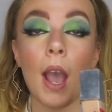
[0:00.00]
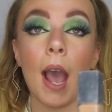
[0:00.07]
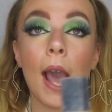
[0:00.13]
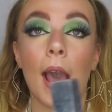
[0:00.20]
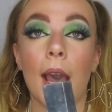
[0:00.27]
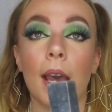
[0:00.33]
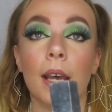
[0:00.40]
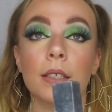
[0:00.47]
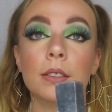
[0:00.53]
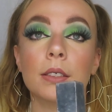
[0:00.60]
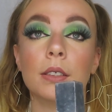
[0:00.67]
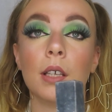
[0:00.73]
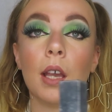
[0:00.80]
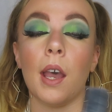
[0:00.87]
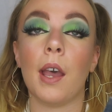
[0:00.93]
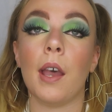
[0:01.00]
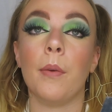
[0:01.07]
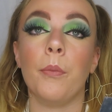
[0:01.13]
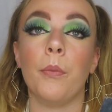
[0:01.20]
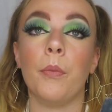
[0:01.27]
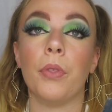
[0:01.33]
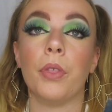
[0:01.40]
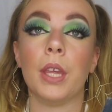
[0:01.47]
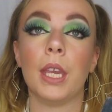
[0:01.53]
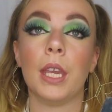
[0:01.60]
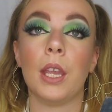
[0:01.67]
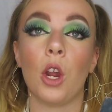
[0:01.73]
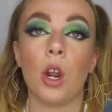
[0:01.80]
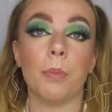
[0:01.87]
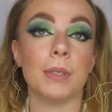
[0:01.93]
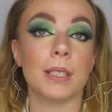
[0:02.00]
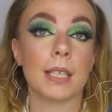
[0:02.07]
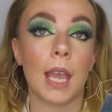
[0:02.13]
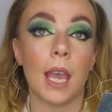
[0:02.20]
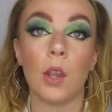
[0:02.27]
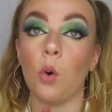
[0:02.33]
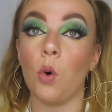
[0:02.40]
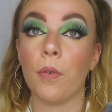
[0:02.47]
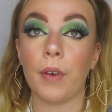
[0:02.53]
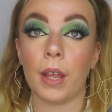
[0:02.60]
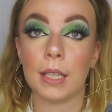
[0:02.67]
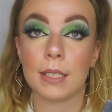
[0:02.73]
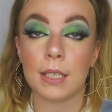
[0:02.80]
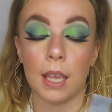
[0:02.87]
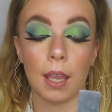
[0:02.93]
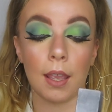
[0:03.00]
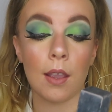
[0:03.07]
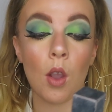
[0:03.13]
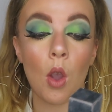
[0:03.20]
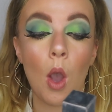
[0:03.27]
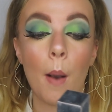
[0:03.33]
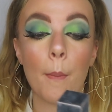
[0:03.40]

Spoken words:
as the Urban Decay or Fenty,